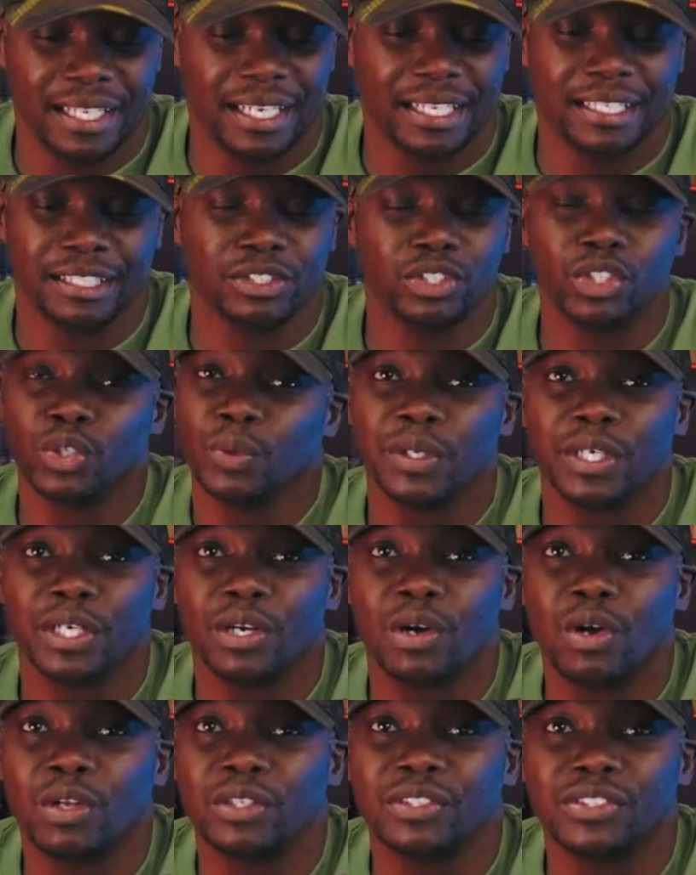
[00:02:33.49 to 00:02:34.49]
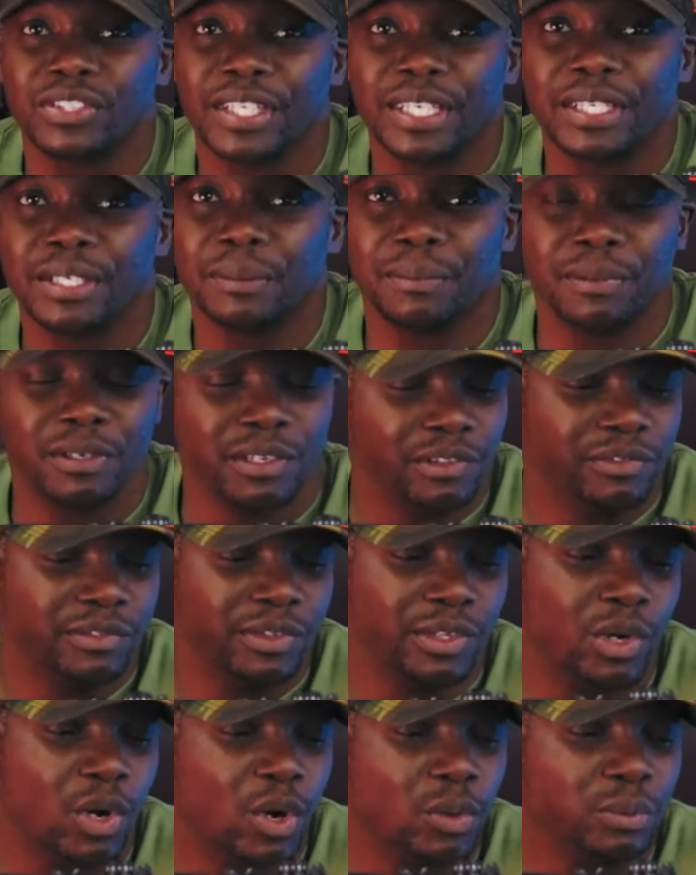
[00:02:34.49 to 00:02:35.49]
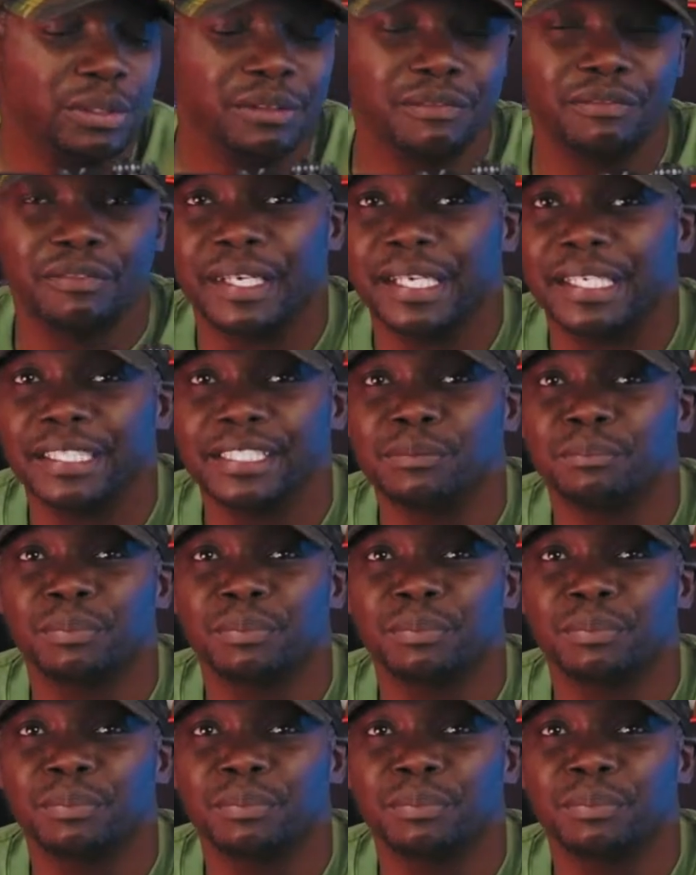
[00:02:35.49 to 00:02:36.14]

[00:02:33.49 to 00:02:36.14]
like a do-it-all setup for home defense,